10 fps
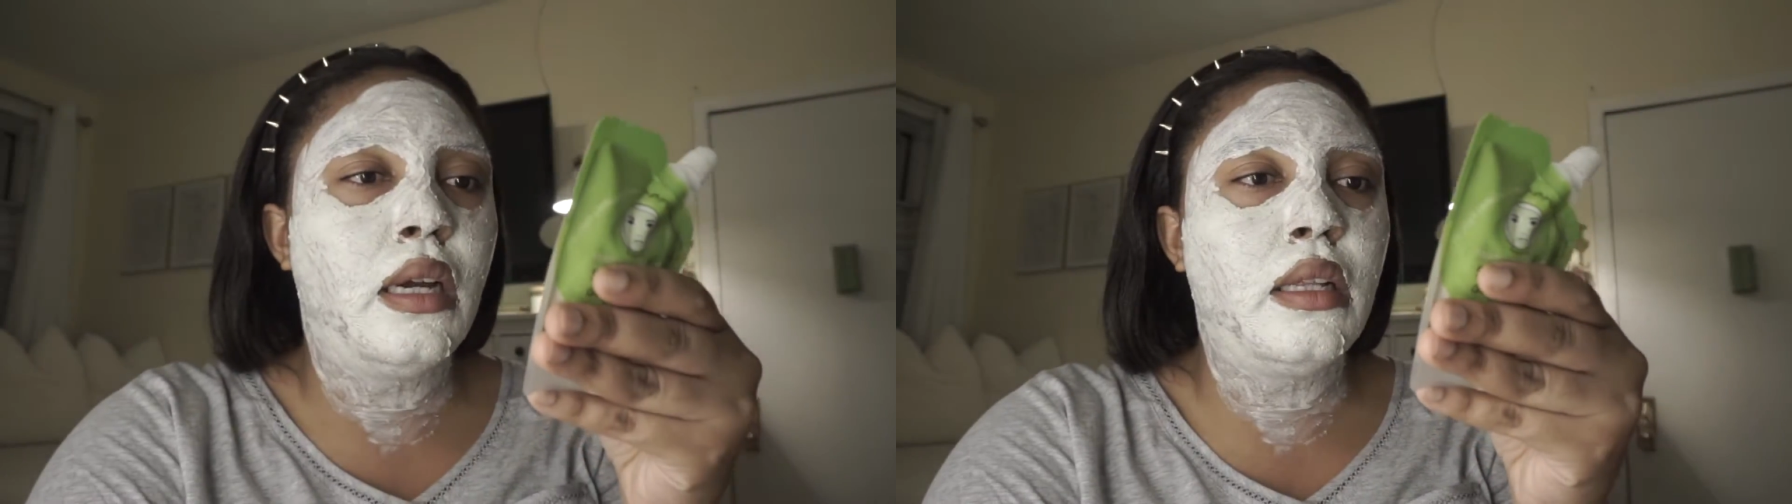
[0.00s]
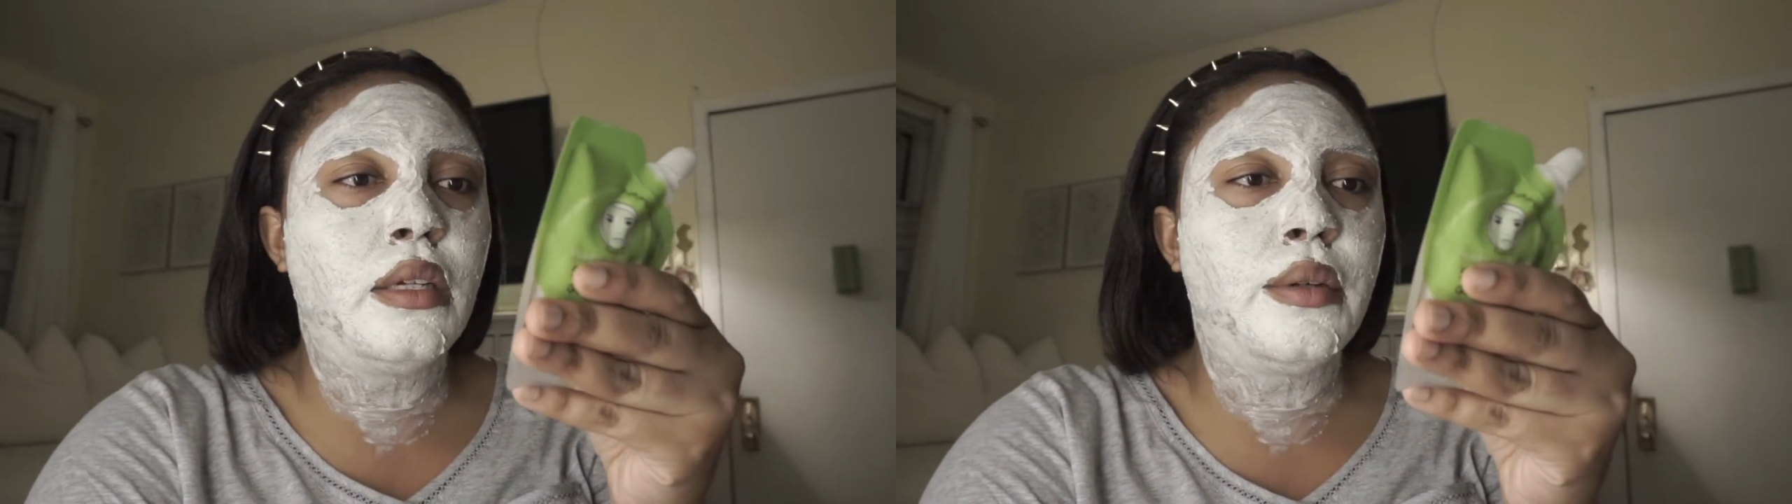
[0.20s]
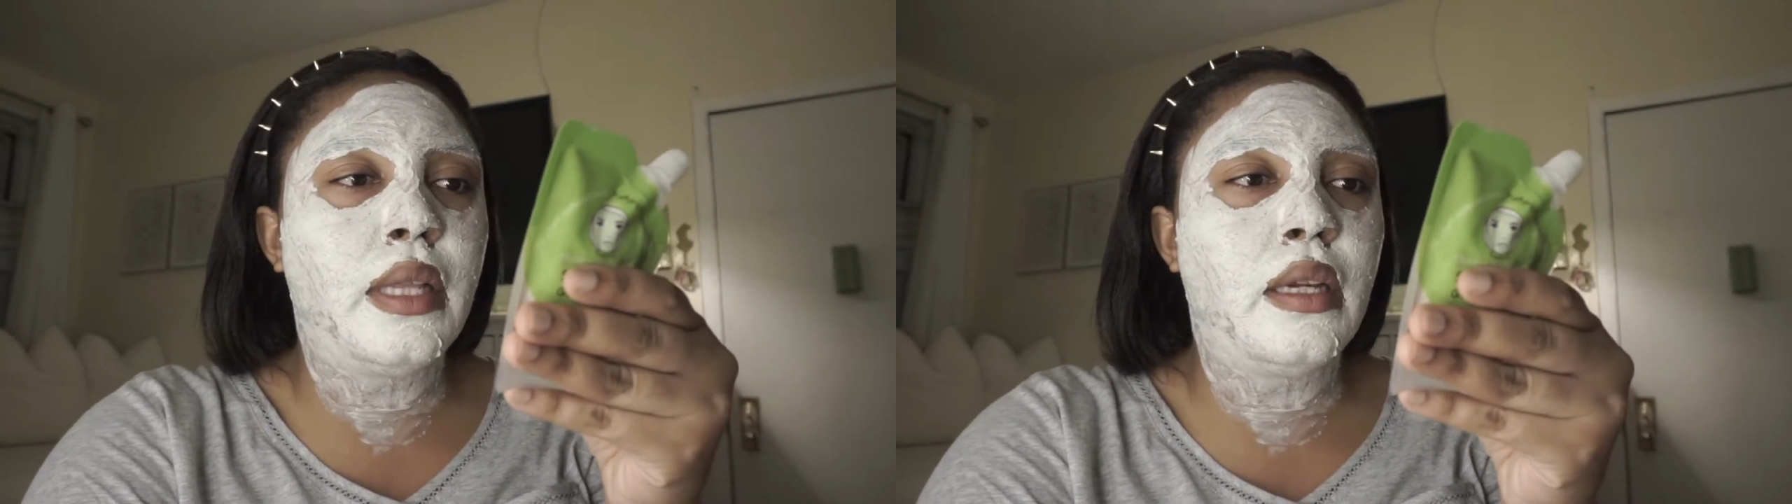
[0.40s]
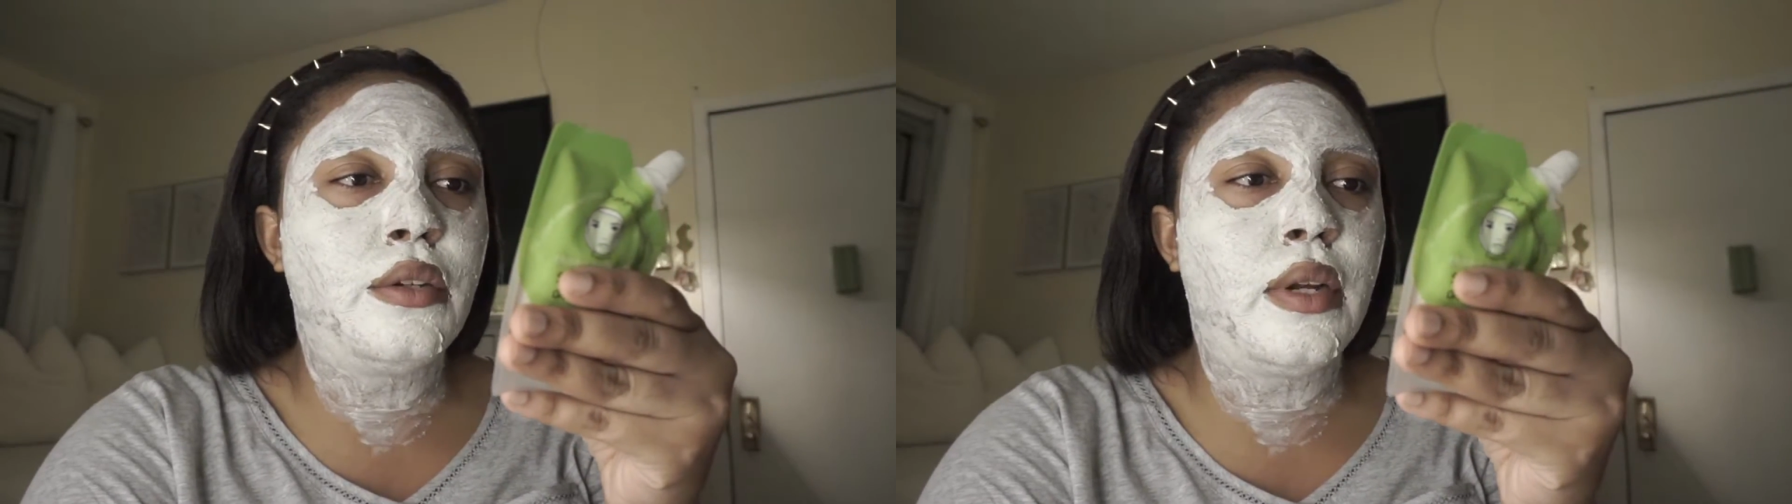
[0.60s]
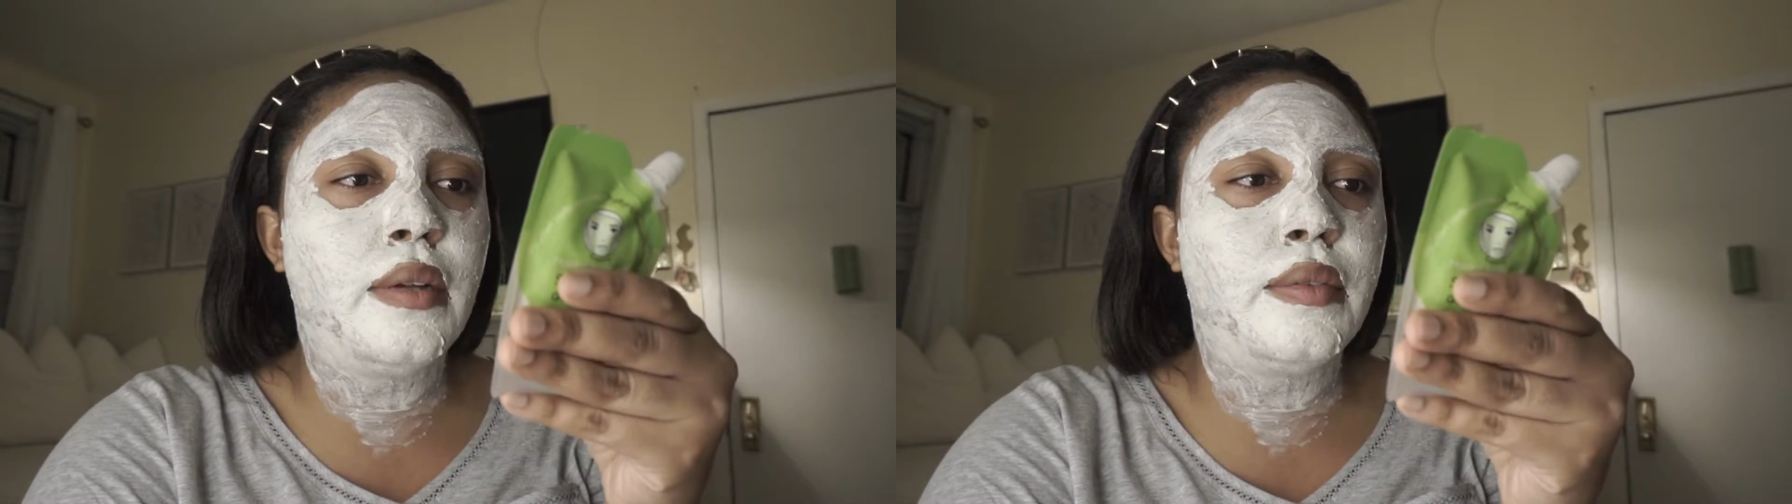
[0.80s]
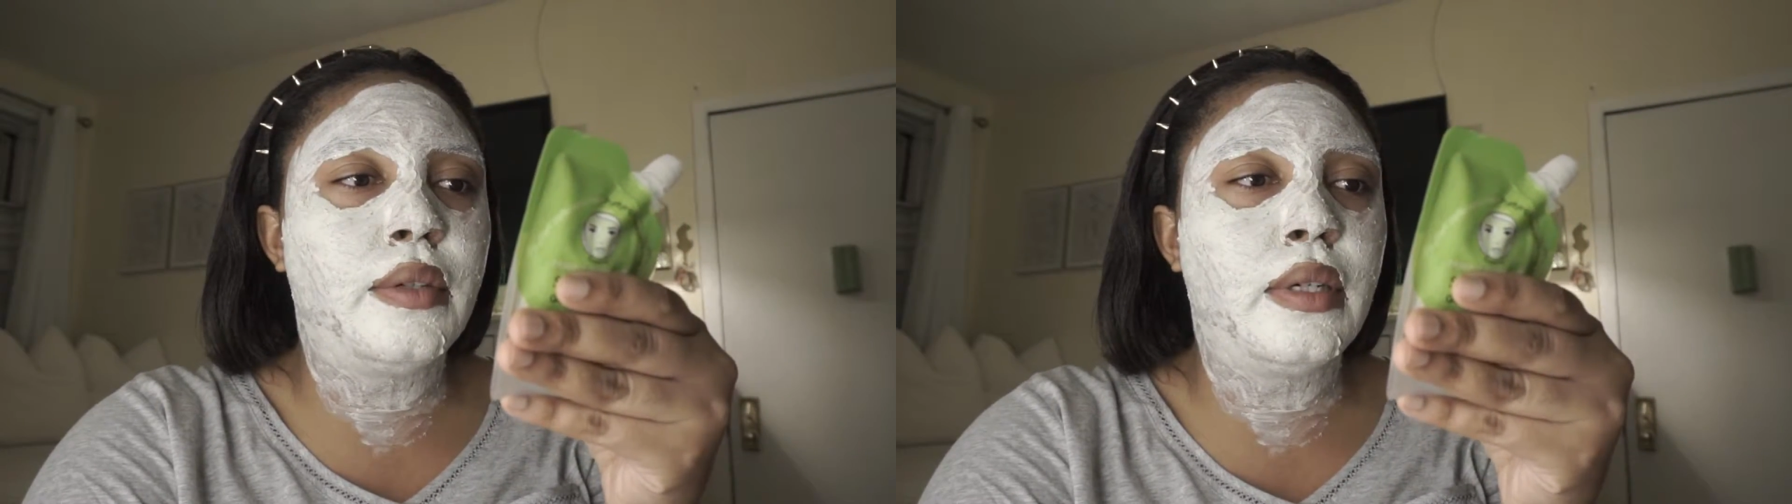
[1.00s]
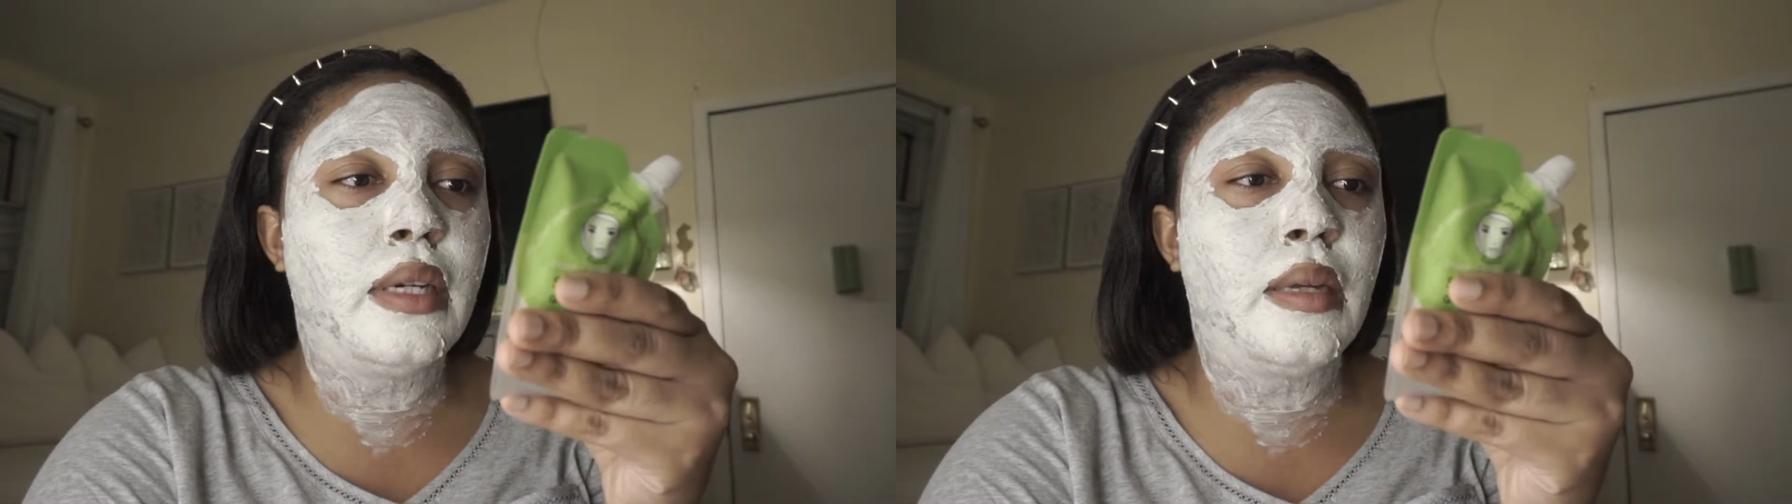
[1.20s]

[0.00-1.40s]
how long do I let it dry for?